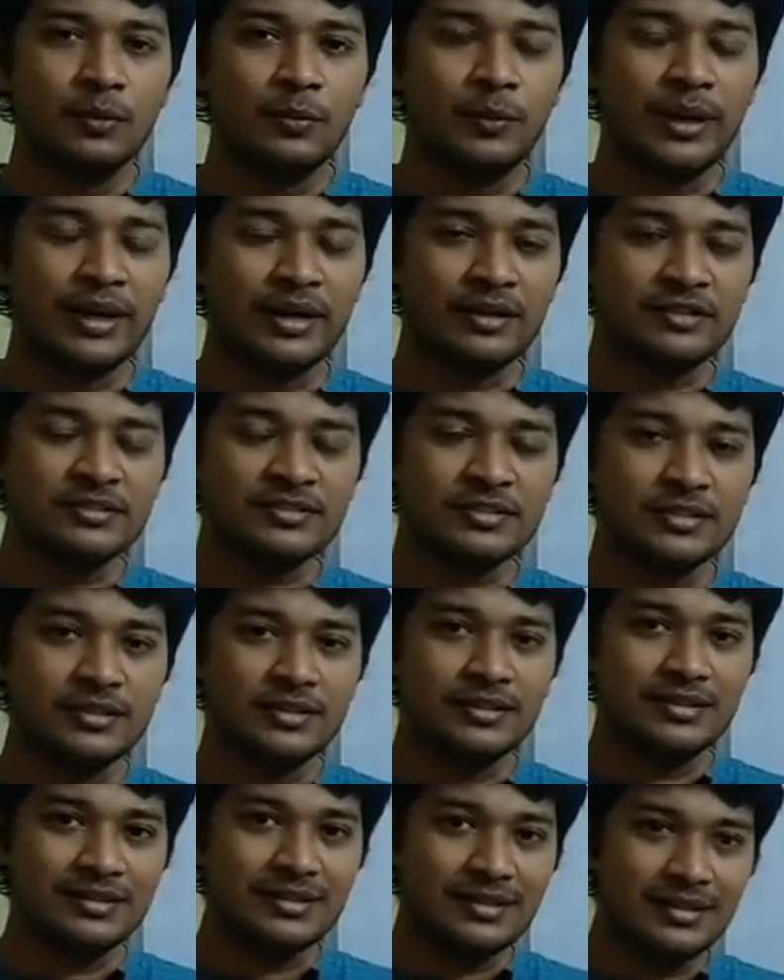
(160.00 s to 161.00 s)
whereas
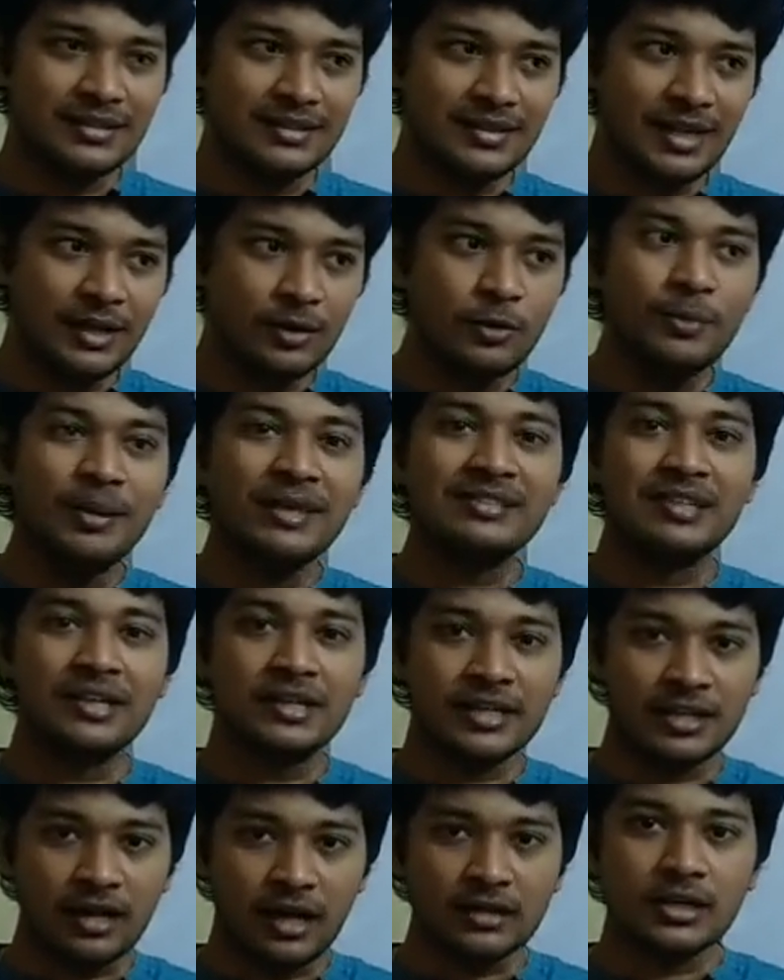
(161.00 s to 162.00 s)
there would be
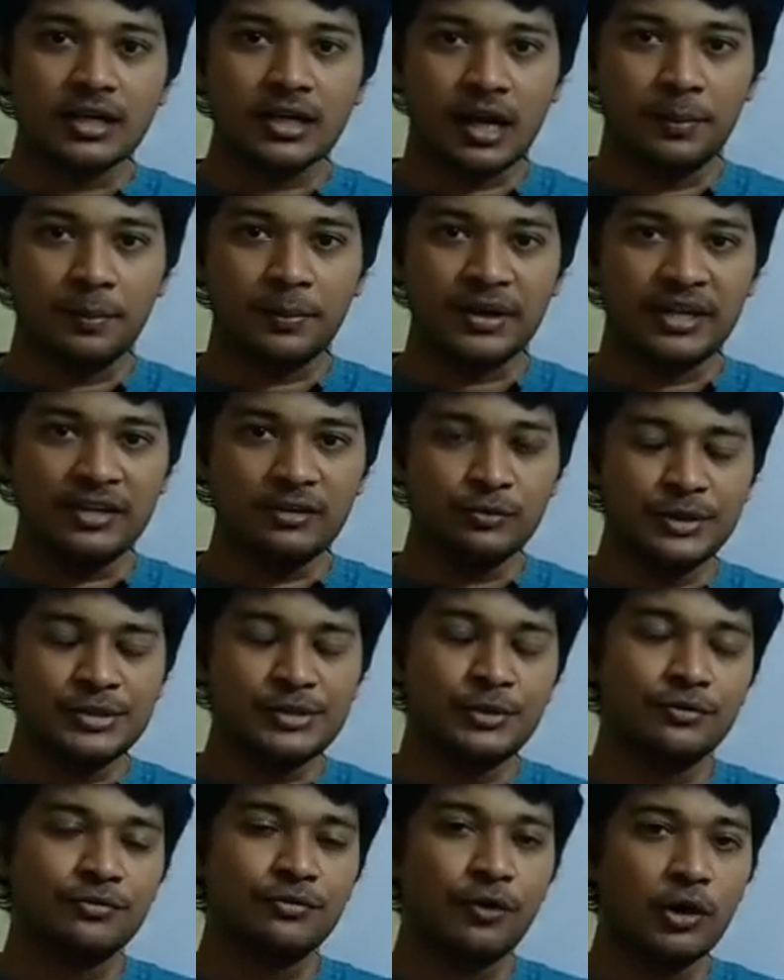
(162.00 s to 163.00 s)
certain other companies
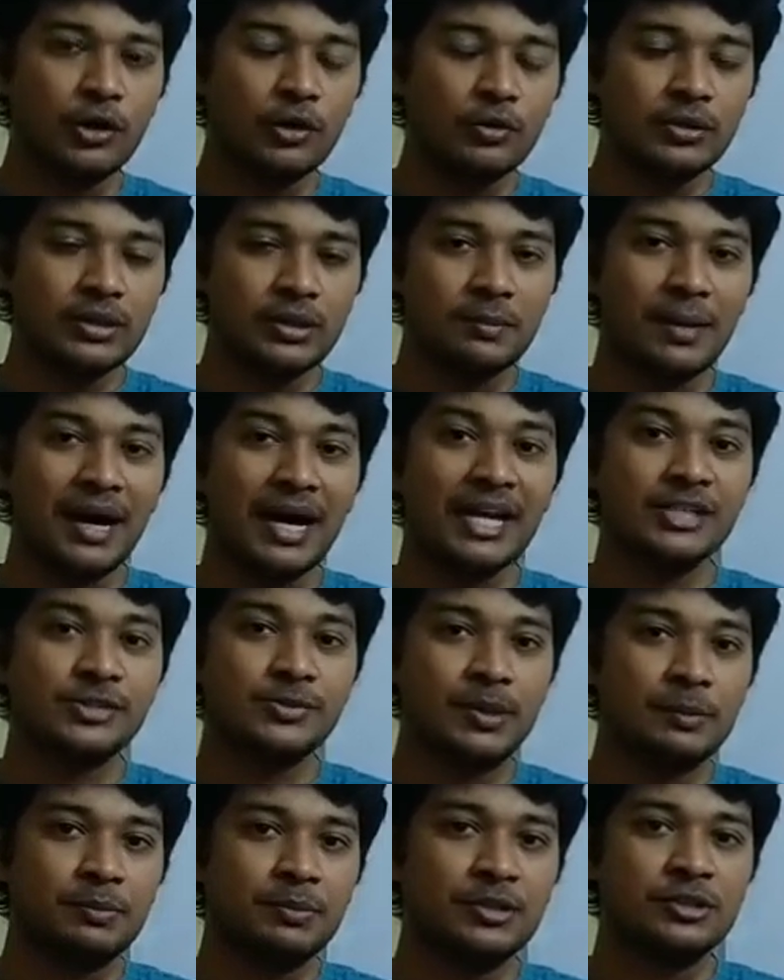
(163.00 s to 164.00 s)
which would follow the
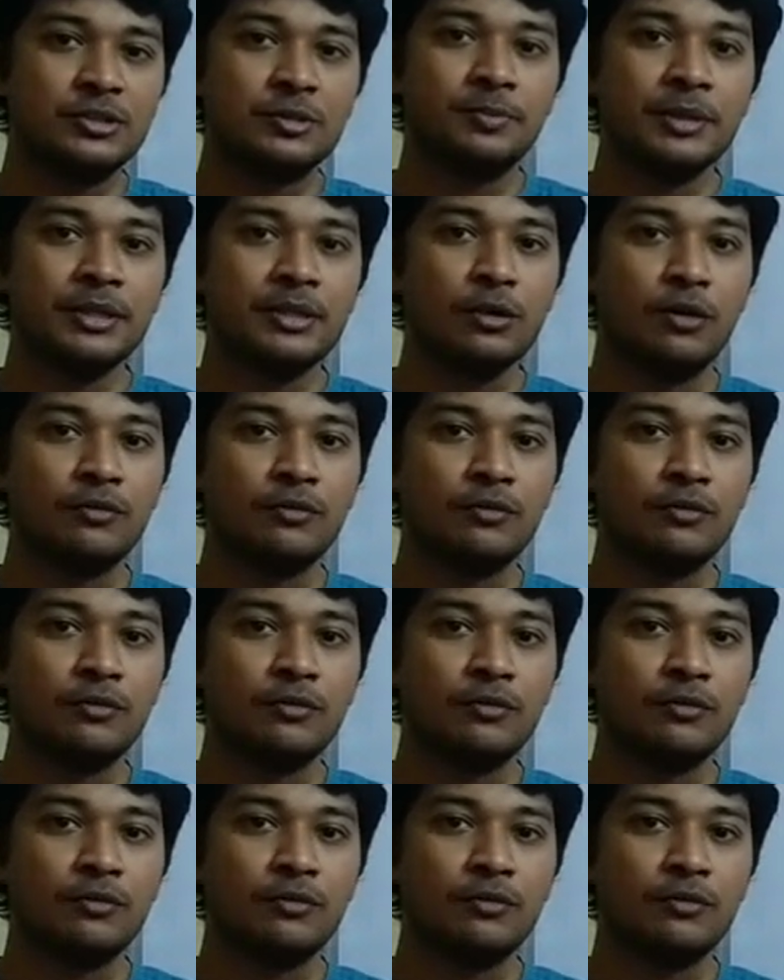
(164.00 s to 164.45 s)
management principle